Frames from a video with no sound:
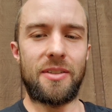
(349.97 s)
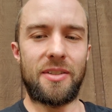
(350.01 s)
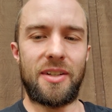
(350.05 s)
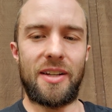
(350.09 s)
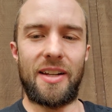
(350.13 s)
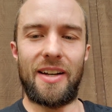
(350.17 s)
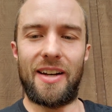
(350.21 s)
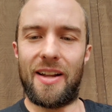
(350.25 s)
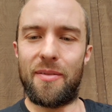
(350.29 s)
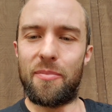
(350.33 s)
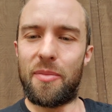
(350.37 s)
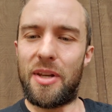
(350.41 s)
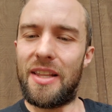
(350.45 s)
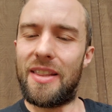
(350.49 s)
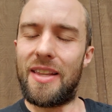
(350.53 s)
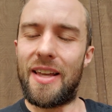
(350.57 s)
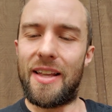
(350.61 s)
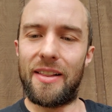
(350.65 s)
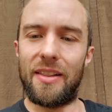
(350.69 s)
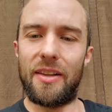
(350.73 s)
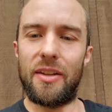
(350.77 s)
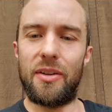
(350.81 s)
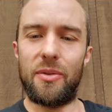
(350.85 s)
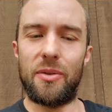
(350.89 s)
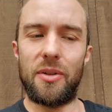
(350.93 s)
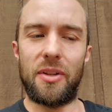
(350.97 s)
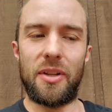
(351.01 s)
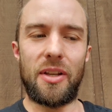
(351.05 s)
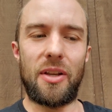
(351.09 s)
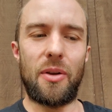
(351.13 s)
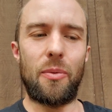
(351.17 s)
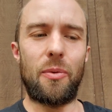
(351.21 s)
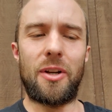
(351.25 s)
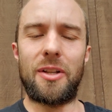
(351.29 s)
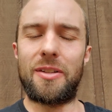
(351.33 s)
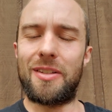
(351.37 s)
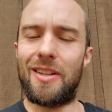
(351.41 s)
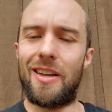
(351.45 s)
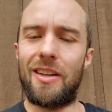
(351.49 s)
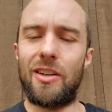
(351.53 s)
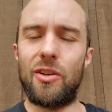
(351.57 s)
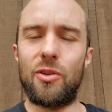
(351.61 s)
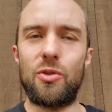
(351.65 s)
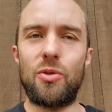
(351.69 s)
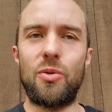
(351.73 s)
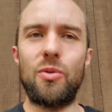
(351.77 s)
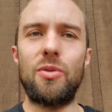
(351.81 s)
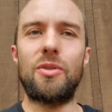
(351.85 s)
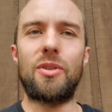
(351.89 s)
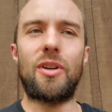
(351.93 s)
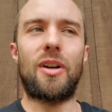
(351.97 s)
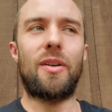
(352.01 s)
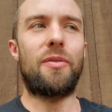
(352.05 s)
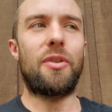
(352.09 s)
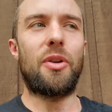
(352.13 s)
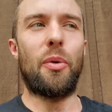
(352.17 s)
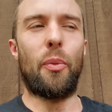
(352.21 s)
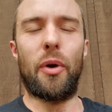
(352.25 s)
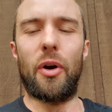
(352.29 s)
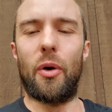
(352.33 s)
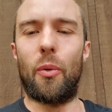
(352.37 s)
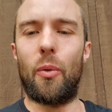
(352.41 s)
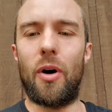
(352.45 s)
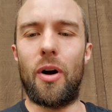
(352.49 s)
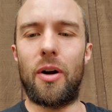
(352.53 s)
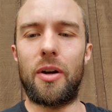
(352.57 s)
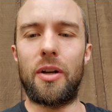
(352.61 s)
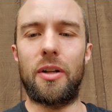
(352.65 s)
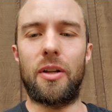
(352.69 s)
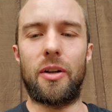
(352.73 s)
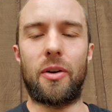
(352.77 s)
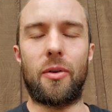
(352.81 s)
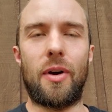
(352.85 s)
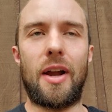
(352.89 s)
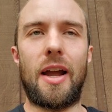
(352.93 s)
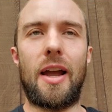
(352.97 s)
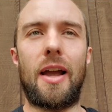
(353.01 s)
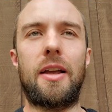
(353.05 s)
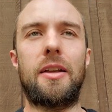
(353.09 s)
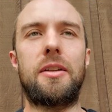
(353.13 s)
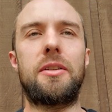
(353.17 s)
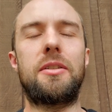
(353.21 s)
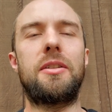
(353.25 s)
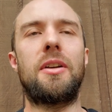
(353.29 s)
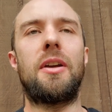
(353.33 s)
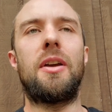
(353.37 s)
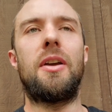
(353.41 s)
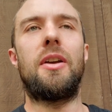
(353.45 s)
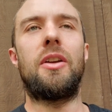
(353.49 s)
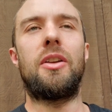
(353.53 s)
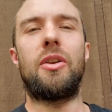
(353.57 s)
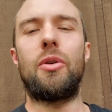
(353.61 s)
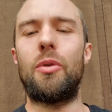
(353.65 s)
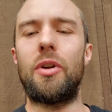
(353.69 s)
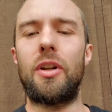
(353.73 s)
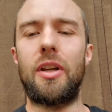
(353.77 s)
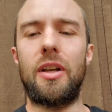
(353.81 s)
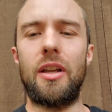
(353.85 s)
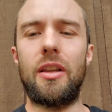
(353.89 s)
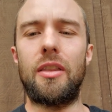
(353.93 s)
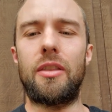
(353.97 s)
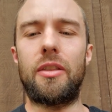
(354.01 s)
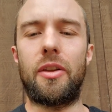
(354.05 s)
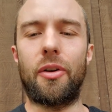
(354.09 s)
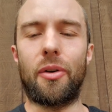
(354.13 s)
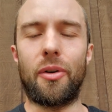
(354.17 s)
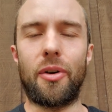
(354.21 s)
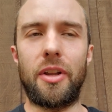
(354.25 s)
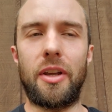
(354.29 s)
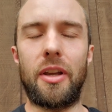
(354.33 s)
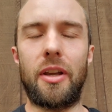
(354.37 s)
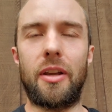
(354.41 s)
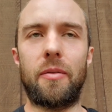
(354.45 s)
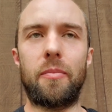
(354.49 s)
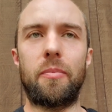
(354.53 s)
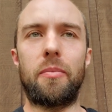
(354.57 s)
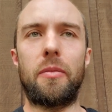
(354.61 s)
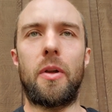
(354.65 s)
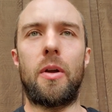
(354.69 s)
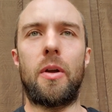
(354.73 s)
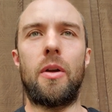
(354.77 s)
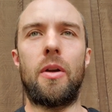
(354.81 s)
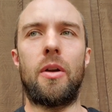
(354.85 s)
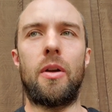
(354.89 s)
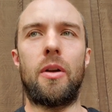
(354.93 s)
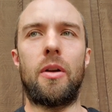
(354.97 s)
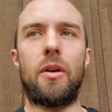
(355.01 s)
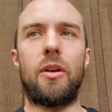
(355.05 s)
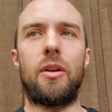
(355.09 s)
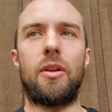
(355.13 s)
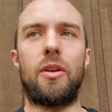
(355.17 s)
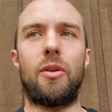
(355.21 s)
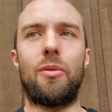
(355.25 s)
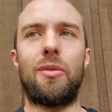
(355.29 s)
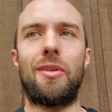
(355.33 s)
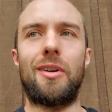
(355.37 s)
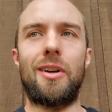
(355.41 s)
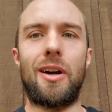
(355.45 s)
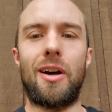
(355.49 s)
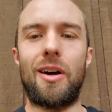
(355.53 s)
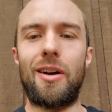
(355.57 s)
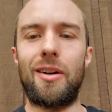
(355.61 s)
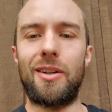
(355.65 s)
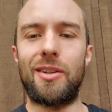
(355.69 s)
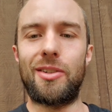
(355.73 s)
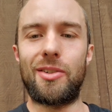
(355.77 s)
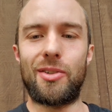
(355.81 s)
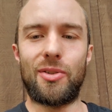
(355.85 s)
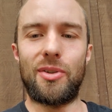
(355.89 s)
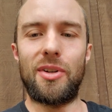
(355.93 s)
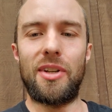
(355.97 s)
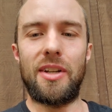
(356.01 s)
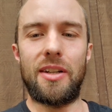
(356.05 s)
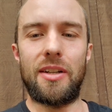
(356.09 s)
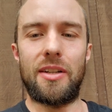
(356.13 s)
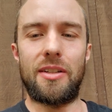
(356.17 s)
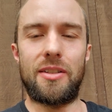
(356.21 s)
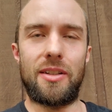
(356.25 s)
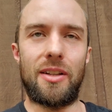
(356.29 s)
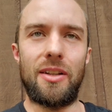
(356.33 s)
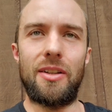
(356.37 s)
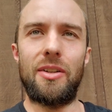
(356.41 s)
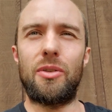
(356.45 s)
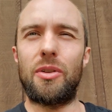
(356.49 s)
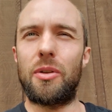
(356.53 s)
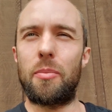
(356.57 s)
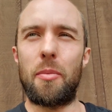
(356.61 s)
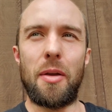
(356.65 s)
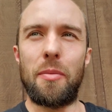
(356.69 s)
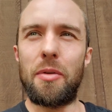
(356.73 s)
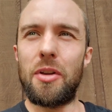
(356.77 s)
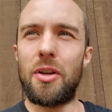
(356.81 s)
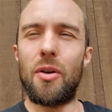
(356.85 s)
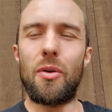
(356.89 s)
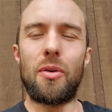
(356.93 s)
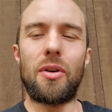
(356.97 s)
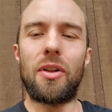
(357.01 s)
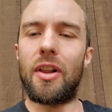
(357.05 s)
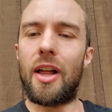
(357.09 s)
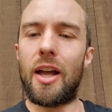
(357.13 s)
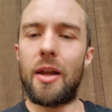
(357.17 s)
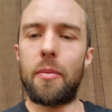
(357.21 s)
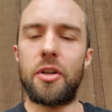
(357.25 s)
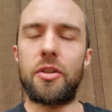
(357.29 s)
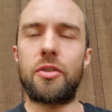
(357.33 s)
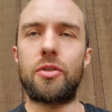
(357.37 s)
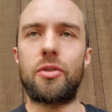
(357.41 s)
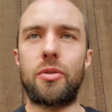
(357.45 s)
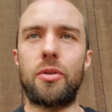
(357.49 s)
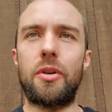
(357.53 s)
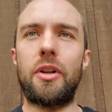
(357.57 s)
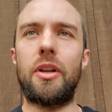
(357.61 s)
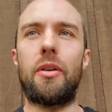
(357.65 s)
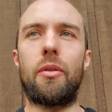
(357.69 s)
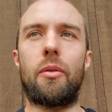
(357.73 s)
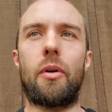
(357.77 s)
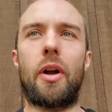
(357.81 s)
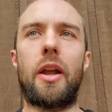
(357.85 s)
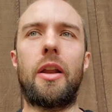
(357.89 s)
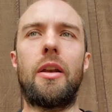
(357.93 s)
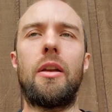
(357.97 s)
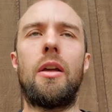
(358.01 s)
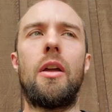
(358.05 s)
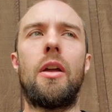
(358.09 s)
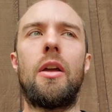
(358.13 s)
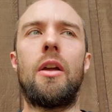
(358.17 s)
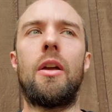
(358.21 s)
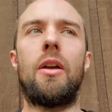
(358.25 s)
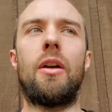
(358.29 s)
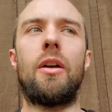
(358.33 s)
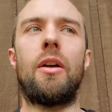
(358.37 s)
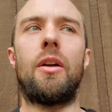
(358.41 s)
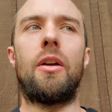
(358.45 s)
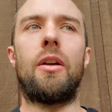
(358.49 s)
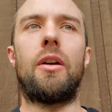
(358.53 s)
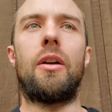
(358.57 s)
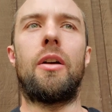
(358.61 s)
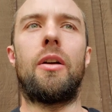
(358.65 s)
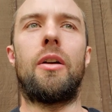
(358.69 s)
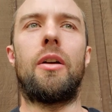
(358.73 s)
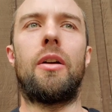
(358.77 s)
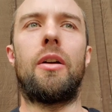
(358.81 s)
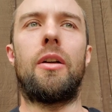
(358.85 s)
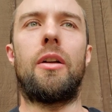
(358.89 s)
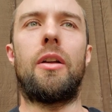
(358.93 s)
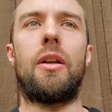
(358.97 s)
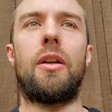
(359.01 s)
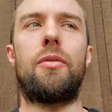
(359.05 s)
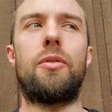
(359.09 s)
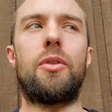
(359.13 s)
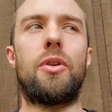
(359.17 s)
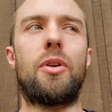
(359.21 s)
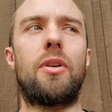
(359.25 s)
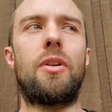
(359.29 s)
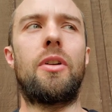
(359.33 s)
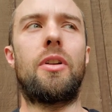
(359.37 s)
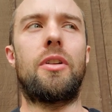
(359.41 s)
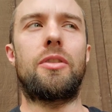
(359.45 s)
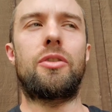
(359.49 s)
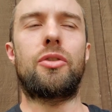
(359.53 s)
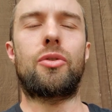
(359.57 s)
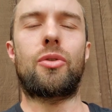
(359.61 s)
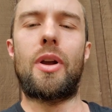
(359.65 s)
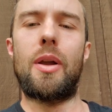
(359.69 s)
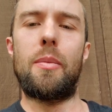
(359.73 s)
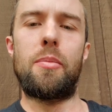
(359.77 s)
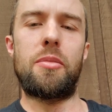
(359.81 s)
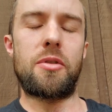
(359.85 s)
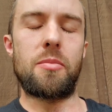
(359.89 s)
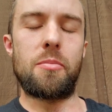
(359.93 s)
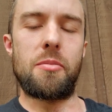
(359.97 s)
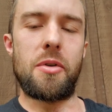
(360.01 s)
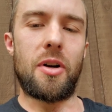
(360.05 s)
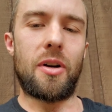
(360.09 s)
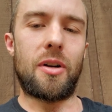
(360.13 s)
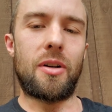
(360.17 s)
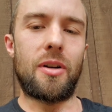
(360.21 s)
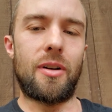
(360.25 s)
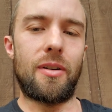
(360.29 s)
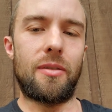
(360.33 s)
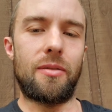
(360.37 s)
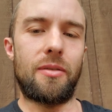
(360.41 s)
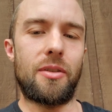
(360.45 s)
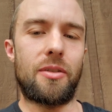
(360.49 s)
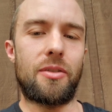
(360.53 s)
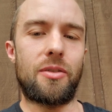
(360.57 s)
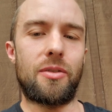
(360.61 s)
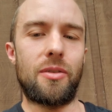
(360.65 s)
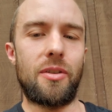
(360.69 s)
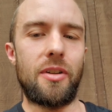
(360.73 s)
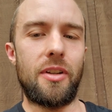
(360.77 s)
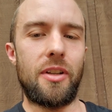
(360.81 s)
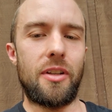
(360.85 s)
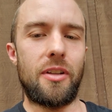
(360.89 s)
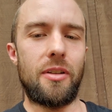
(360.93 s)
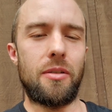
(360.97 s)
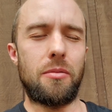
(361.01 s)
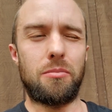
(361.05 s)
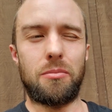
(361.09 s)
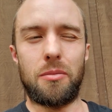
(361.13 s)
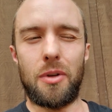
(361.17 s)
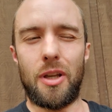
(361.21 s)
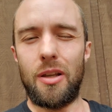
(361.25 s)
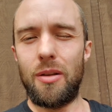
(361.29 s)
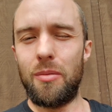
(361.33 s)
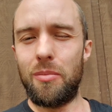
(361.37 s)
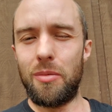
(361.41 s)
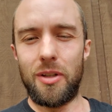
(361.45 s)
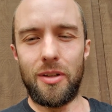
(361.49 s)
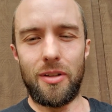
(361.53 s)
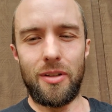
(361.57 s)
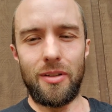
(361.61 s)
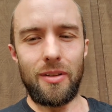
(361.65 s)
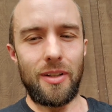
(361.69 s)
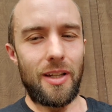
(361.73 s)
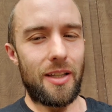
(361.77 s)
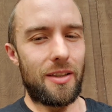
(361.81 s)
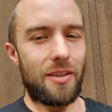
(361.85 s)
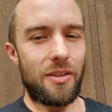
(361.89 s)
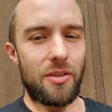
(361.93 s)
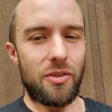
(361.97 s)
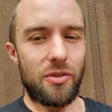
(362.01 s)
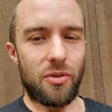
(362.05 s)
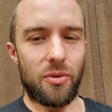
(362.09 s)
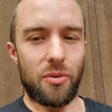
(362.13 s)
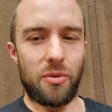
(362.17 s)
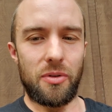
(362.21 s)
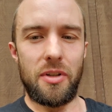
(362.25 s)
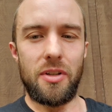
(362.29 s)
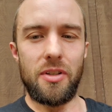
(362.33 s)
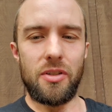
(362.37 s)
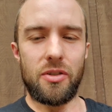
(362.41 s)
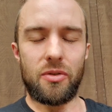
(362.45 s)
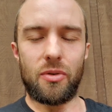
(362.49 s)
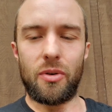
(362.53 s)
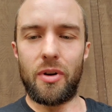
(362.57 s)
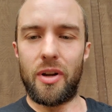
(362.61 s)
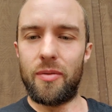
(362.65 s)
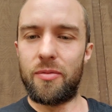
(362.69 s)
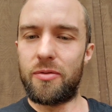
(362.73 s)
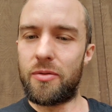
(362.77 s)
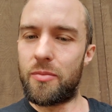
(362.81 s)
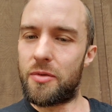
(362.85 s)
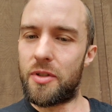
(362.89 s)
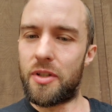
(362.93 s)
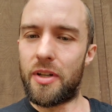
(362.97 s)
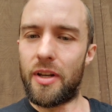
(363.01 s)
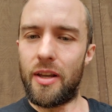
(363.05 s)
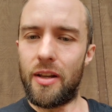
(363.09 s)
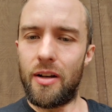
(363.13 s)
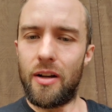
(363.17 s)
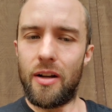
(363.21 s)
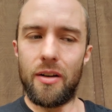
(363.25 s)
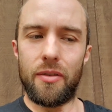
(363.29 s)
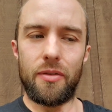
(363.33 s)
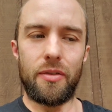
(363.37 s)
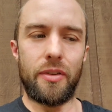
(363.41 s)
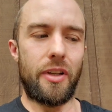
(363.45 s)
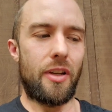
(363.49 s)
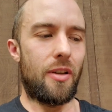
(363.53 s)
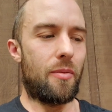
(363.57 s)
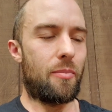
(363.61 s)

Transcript: And I mean that literally. You want to take your shoes off and you want to walk in the grass. You want to get dirty. You want to hug trees, literally. Maybe go climb a tree, right? If you're going to scrape some bark off the tree, maybe let the tree scrape some skin off you.